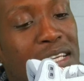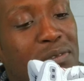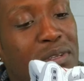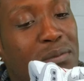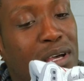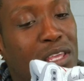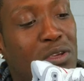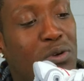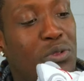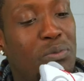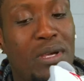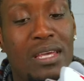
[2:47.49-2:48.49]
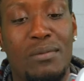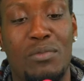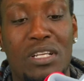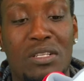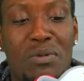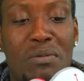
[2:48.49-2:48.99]
me of my youth, man.
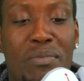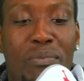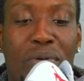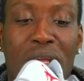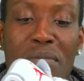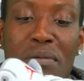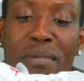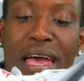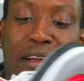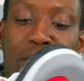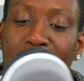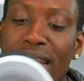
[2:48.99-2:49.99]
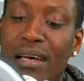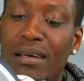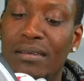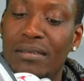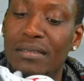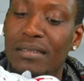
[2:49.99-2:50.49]
Bringing me back right
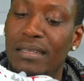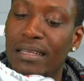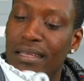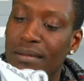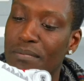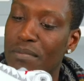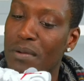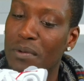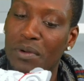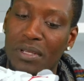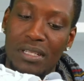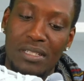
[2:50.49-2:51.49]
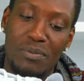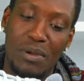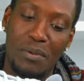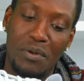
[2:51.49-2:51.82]
now. Memories.